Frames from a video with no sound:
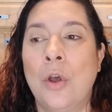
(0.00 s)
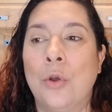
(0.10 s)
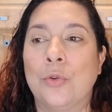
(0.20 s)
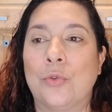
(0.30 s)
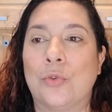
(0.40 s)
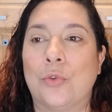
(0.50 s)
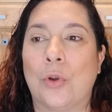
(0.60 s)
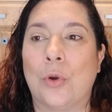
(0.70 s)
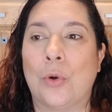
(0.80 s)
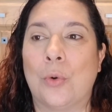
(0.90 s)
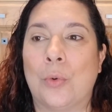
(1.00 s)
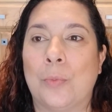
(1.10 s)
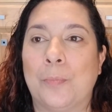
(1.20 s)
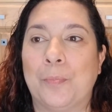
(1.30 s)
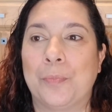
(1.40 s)
So
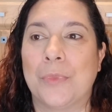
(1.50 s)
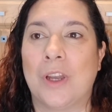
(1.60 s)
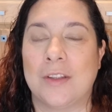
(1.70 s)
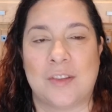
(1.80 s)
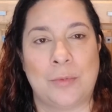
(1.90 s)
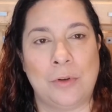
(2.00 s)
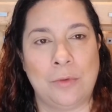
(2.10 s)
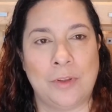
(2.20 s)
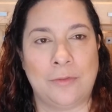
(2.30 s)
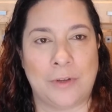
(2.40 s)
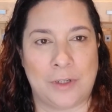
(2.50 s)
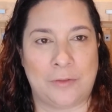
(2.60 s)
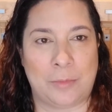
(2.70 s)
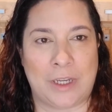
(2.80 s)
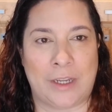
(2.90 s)
I spoke with a friend of
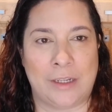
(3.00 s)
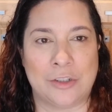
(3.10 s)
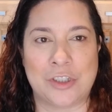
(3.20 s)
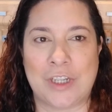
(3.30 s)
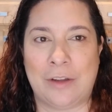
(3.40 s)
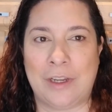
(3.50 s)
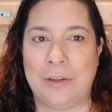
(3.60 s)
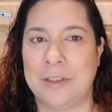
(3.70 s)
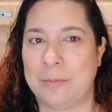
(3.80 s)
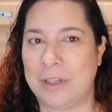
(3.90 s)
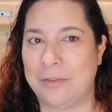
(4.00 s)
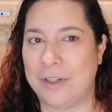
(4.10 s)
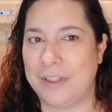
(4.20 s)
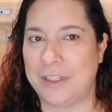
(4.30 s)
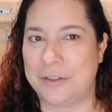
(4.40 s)
mine, and shout out to my
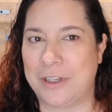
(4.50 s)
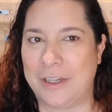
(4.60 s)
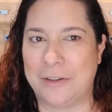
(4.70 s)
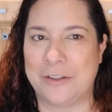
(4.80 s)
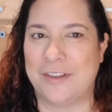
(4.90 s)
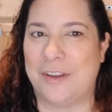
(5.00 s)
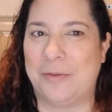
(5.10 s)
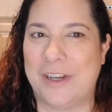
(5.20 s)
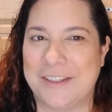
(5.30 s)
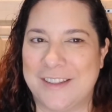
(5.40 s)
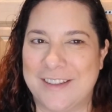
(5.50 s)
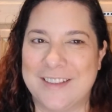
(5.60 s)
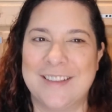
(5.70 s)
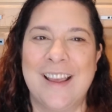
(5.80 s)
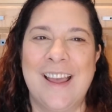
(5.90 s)
friend Deidre. I know she's going to watch
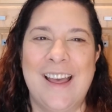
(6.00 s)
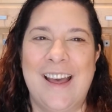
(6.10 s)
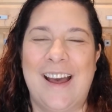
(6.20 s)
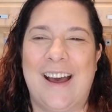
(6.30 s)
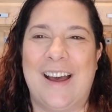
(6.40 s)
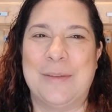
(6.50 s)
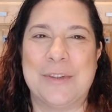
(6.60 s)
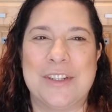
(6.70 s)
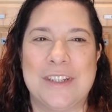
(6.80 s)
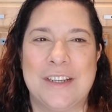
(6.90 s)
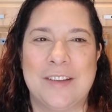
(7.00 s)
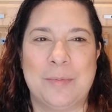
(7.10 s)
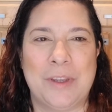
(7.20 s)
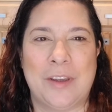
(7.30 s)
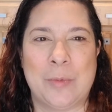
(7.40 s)
this. She has
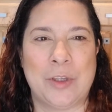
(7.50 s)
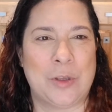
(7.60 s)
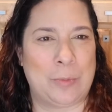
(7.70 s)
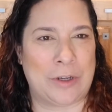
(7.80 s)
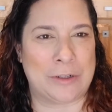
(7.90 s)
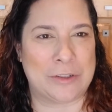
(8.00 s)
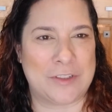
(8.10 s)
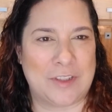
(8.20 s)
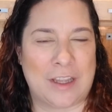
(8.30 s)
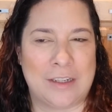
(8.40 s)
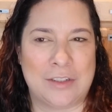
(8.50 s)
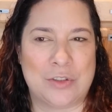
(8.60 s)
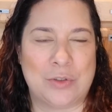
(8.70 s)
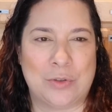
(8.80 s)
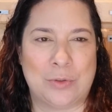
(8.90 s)
become a couponer. She's gotten
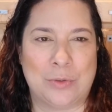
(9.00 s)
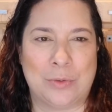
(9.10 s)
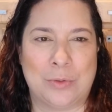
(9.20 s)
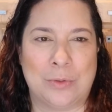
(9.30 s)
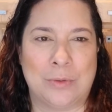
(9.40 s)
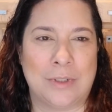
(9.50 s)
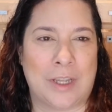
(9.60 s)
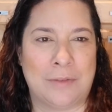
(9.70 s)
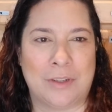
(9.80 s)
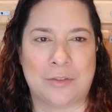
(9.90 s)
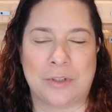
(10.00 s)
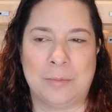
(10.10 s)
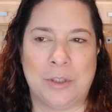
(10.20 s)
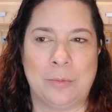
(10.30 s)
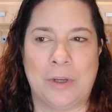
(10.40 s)
into kind of extreme
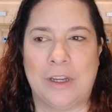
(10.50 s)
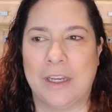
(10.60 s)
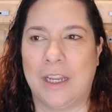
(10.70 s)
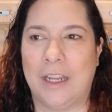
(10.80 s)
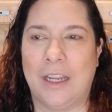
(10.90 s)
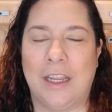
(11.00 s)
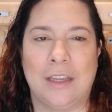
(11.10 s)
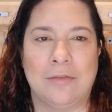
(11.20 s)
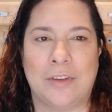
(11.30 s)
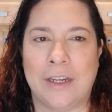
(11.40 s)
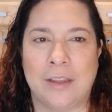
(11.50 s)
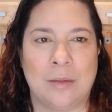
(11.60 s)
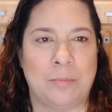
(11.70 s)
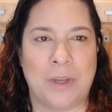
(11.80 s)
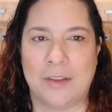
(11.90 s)
couponing and finding the
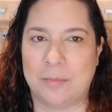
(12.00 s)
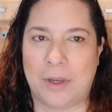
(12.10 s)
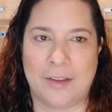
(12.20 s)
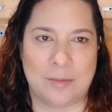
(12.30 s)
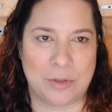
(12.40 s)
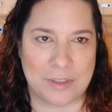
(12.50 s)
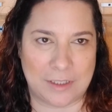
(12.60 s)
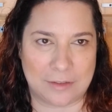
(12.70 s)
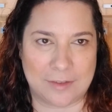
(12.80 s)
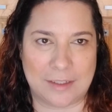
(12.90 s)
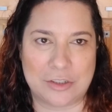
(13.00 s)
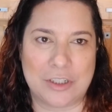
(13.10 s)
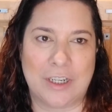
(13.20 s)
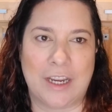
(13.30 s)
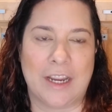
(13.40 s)
best possible deals that
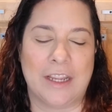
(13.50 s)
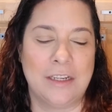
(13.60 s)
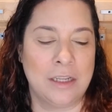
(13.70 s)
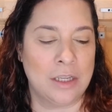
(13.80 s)
she can.